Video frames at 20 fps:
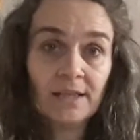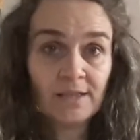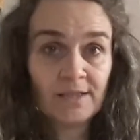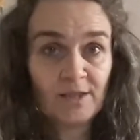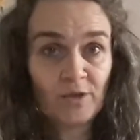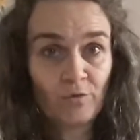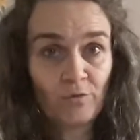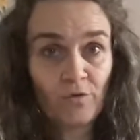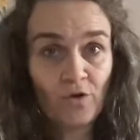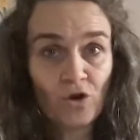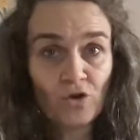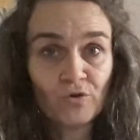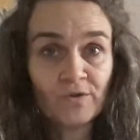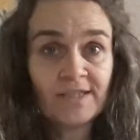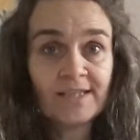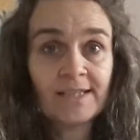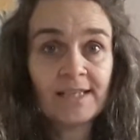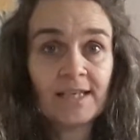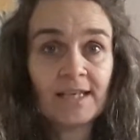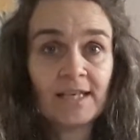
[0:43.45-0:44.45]
So
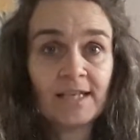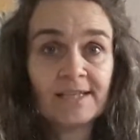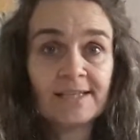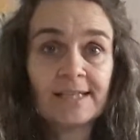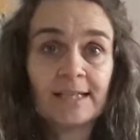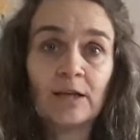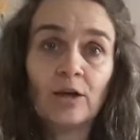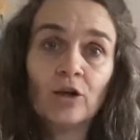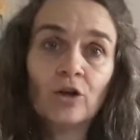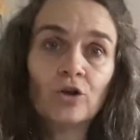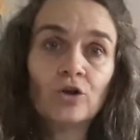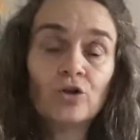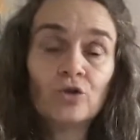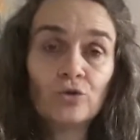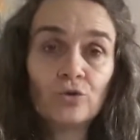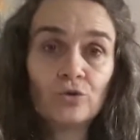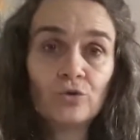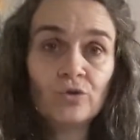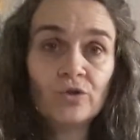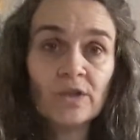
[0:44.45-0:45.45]
those things
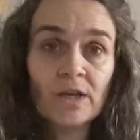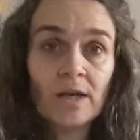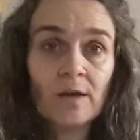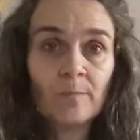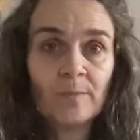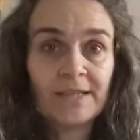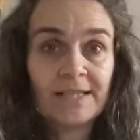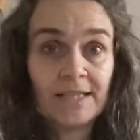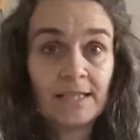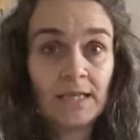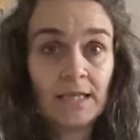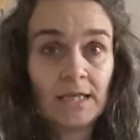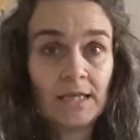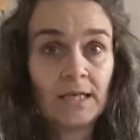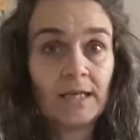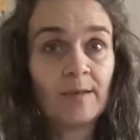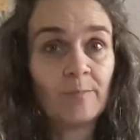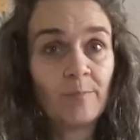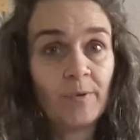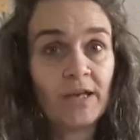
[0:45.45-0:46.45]
include,
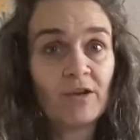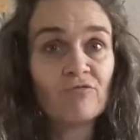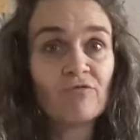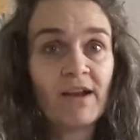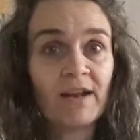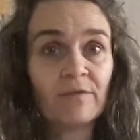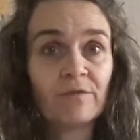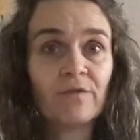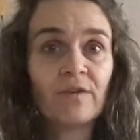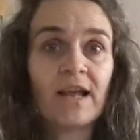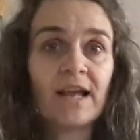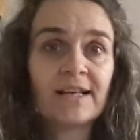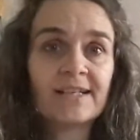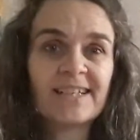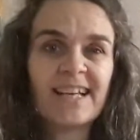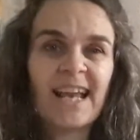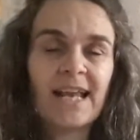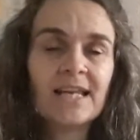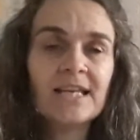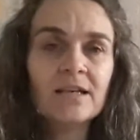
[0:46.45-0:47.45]
particularly big red flag,
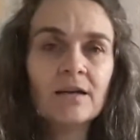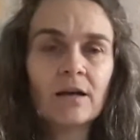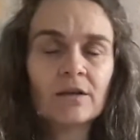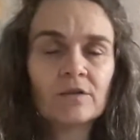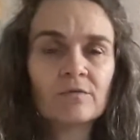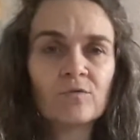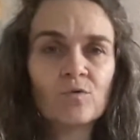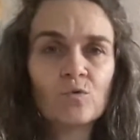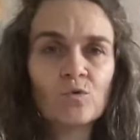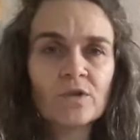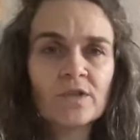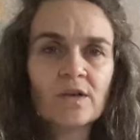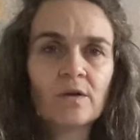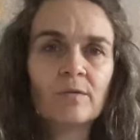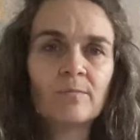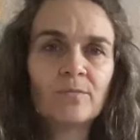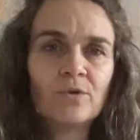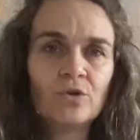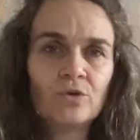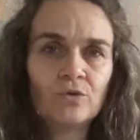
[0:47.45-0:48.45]
is any kind of
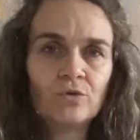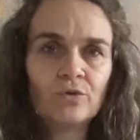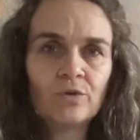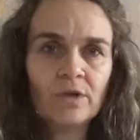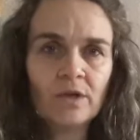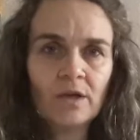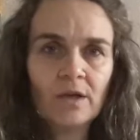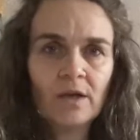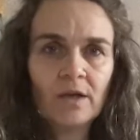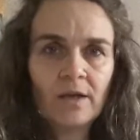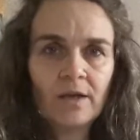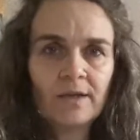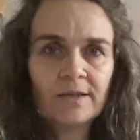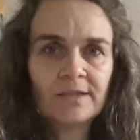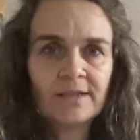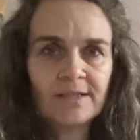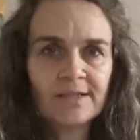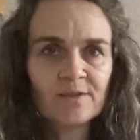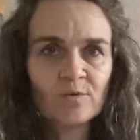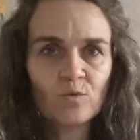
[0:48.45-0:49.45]
autoimmune
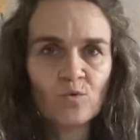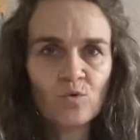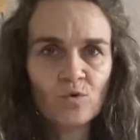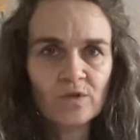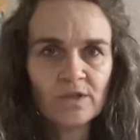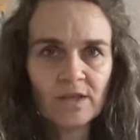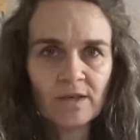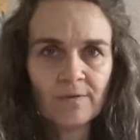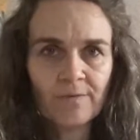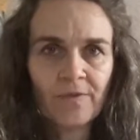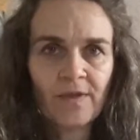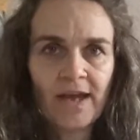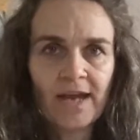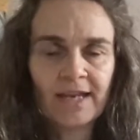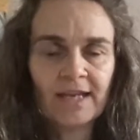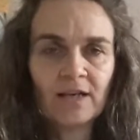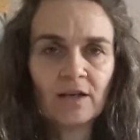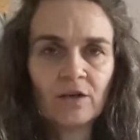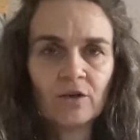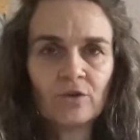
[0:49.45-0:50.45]
disorder.
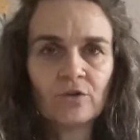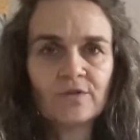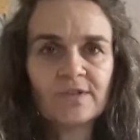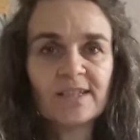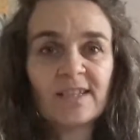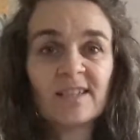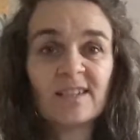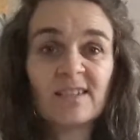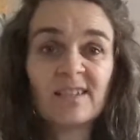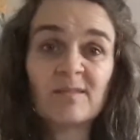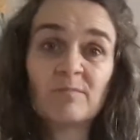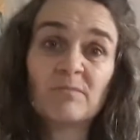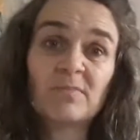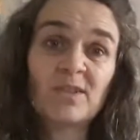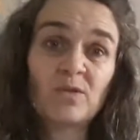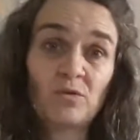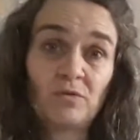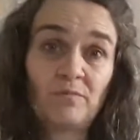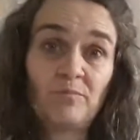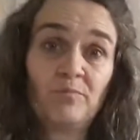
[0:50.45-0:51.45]
That includes some
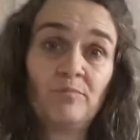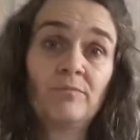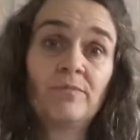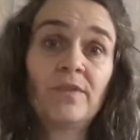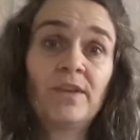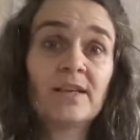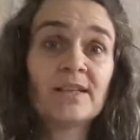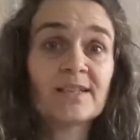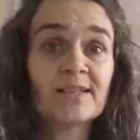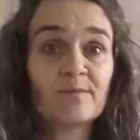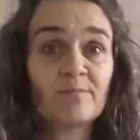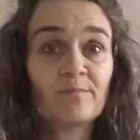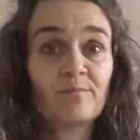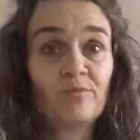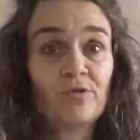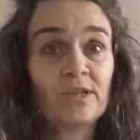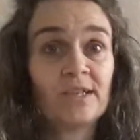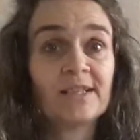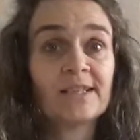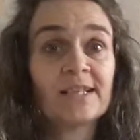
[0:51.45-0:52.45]
sort of things, some
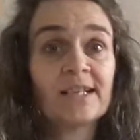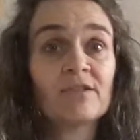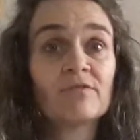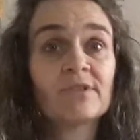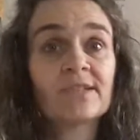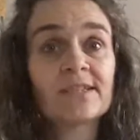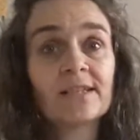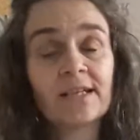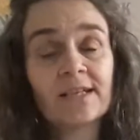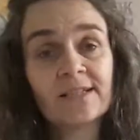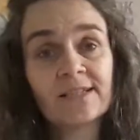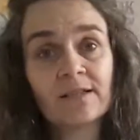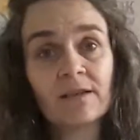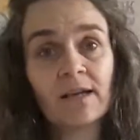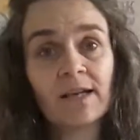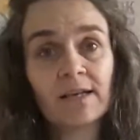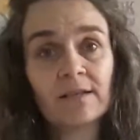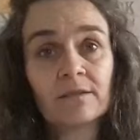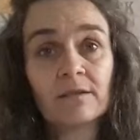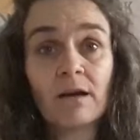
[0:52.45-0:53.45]
pretty serious things
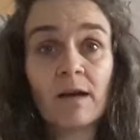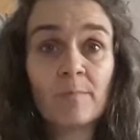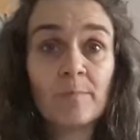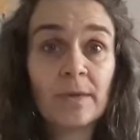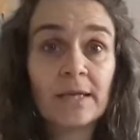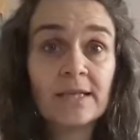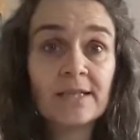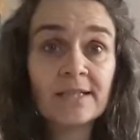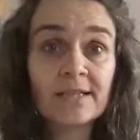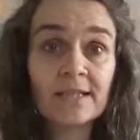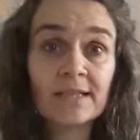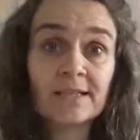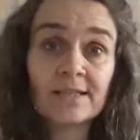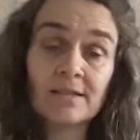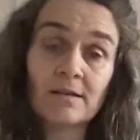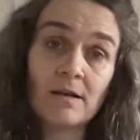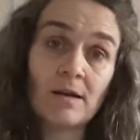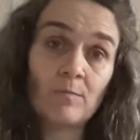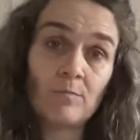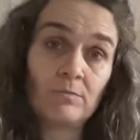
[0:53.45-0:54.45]
like diabetes,
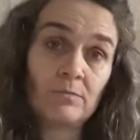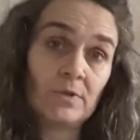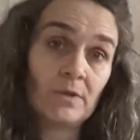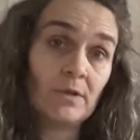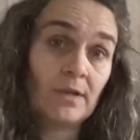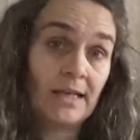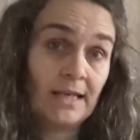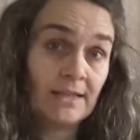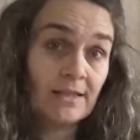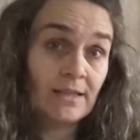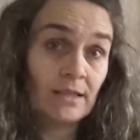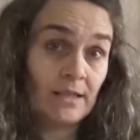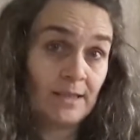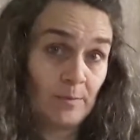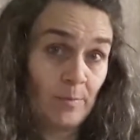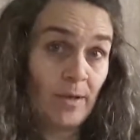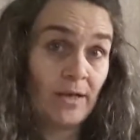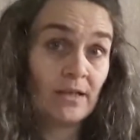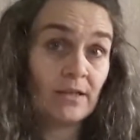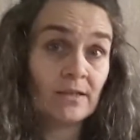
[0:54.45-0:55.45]
type
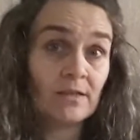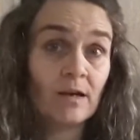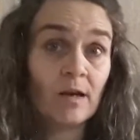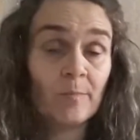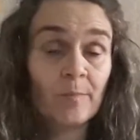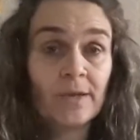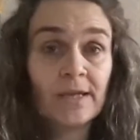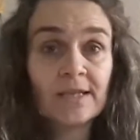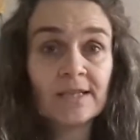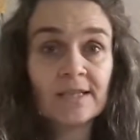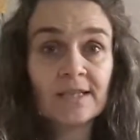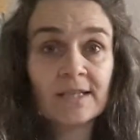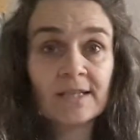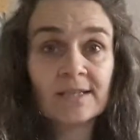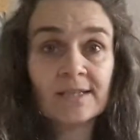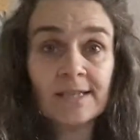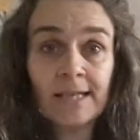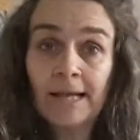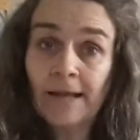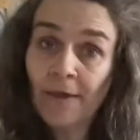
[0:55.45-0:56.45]
insulin-dependent
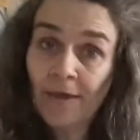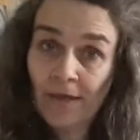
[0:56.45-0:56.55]
diabetes,